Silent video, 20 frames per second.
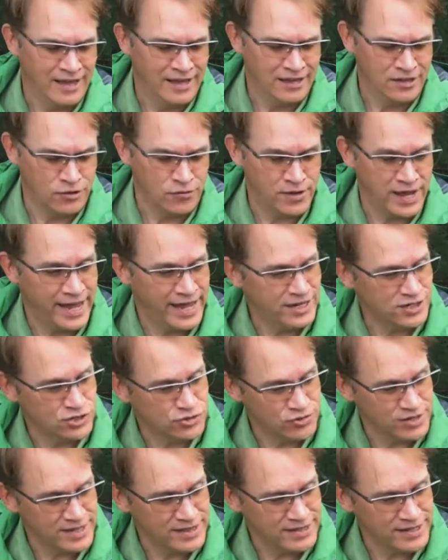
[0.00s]
You can
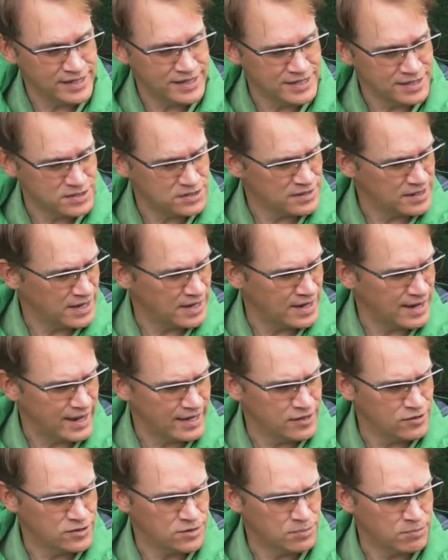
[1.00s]
treat this. I
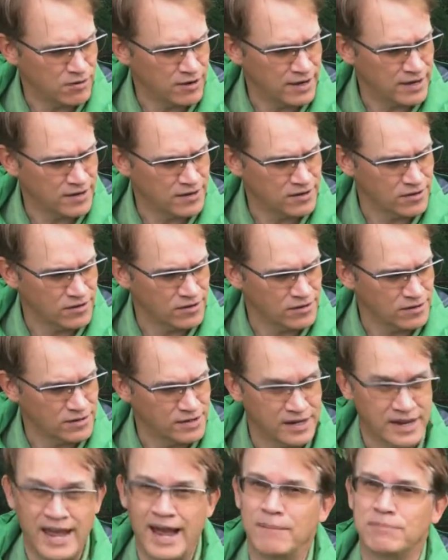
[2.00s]
use a product called
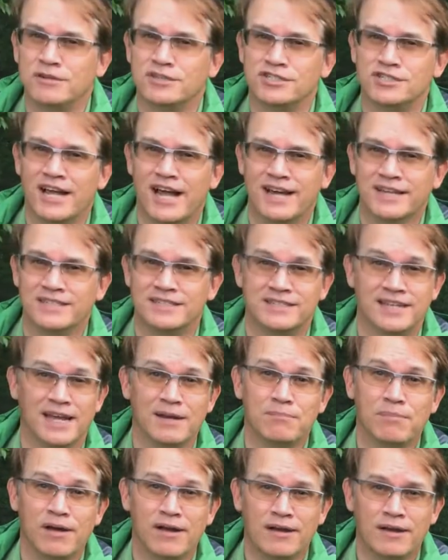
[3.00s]
Captain Jack's
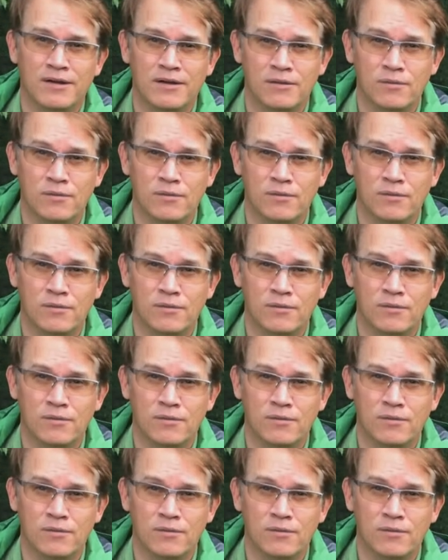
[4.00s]
Dead Bug,